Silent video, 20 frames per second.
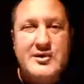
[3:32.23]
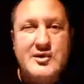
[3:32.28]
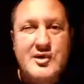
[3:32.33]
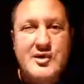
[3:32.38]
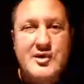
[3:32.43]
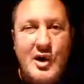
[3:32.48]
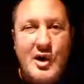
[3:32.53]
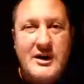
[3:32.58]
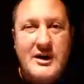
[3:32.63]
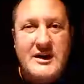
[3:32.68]

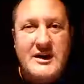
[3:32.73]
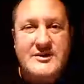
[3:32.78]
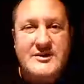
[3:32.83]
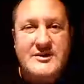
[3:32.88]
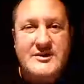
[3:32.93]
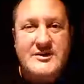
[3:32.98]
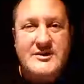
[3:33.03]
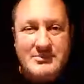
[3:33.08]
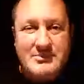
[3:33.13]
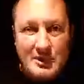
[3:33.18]
they
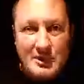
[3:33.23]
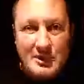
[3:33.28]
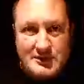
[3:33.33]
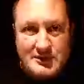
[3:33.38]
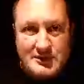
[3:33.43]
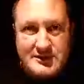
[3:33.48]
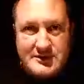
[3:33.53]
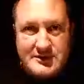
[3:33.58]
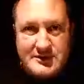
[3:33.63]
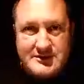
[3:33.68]
do not
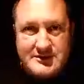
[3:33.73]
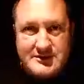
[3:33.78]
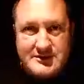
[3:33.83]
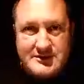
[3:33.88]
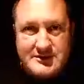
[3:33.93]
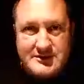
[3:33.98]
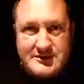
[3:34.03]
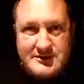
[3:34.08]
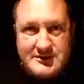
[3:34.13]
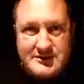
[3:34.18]
have
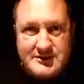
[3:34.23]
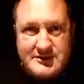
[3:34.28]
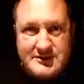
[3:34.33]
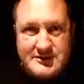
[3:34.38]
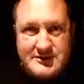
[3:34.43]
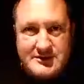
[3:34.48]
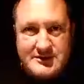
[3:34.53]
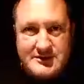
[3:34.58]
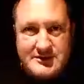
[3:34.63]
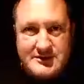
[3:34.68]
support.
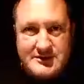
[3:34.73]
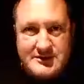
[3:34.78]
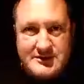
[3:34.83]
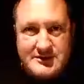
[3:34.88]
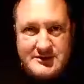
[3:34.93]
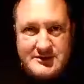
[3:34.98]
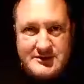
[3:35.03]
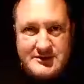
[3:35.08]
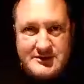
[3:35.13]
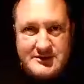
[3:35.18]

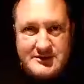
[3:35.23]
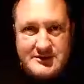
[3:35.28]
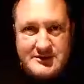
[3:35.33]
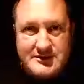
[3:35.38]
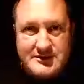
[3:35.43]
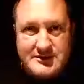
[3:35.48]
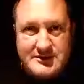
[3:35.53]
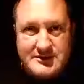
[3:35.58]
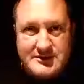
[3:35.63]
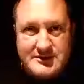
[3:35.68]
This is very
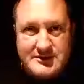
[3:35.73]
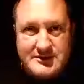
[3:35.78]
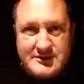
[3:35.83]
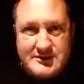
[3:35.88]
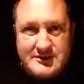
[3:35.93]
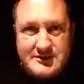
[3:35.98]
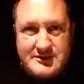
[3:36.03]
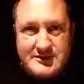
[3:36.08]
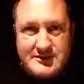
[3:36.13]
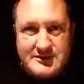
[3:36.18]
important.
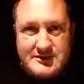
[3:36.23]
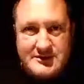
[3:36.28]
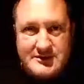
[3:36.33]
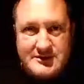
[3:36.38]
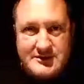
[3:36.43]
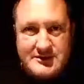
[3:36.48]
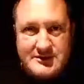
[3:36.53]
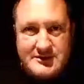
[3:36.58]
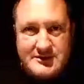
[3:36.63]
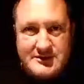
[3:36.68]
So
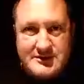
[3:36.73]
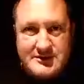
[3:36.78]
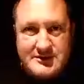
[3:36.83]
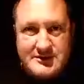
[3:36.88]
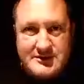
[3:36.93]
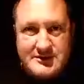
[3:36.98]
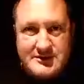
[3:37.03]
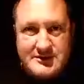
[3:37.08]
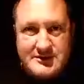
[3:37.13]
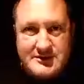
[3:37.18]
if
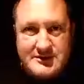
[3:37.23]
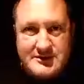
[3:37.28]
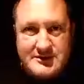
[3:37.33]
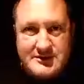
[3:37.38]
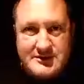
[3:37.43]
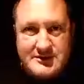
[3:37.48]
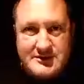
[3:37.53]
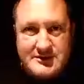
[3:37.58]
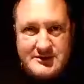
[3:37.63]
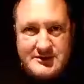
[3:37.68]
you do
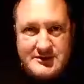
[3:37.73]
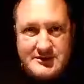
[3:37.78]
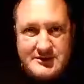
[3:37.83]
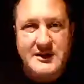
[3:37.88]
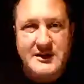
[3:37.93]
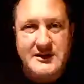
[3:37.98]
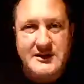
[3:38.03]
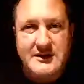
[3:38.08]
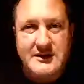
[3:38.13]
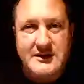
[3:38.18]

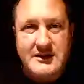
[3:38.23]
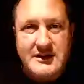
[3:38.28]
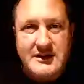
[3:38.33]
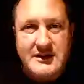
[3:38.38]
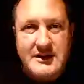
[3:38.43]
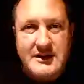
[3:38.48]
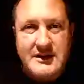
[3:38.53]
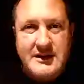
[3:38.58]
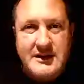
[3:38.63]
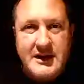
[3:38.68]
situational awareness
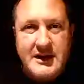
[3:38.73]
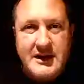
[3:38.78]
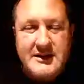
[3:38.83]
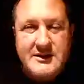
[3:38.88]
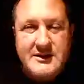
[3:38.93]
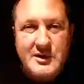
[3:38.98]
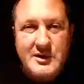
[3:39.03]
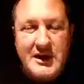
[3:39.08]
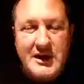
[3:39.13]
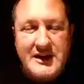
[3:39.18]
training
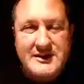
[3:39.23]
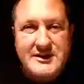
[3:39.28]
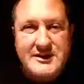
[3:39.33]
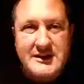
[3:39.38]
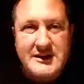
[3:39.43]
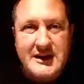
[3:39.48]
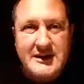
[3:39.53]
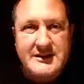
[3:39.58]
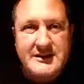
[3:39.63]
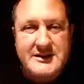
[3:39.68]

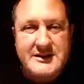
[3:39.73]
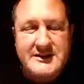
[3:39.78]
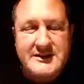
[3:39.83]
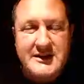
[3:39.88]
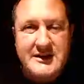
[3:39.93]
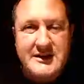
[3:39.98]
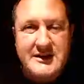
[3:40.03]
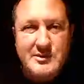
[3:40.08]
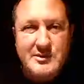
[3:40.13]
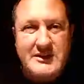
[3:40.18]
and you
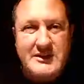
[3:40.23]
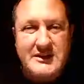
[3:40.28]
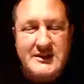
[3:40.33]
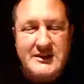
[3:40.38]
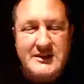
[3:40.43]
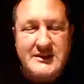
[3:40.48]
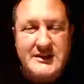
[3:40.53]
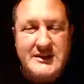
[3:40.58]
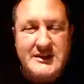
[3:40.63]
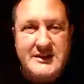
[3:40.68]
actually
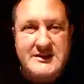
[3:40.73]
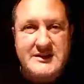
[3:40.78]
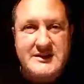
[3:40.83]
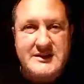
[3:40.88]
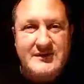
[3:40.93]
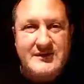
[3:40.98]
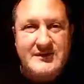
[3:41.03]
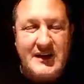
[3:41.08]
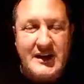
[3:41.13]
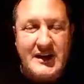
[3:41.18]
understand whether
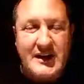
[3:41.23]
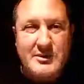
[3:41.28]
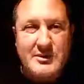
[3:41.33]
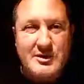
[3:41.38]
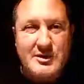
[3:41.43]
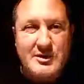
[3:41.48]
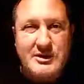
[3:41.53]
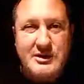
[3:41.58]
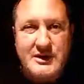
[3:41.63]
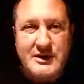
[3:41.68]
there's a
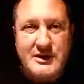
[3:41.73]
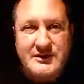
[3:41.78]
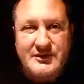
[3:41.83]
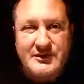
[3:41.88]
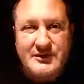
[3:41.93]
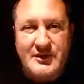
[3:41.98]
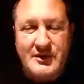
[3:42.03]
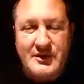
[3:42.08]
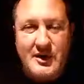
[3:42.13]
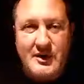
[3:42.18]
viable
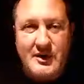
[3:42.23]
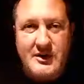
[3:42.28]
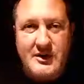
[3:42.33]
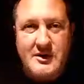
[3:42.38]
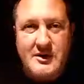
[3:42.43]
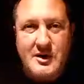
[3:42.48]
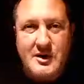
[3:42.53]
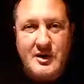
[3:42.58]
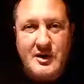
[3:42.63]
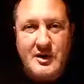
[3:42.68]
threat
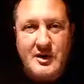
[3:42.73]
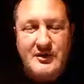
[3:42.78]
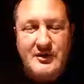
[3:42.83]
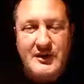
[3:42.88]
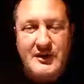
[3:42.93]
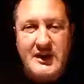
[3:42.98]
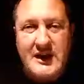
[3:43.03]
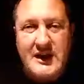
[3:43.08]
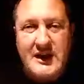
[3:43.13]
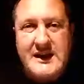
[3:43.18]

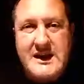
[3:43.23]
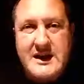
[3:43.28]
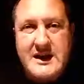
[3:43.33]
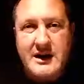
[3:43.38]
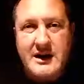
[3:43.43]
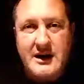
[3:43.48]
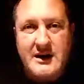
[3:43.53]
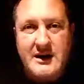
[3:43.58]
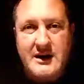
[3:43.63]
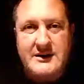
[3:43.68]
of
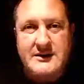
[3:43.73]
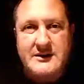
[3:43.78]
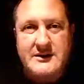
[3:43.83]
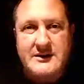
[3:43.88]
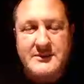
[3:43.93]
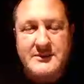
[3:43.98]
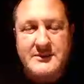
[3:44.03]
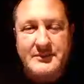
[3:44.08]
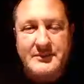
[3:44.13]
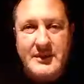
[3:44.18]
any
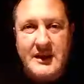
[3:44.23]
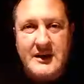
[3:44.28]
kind,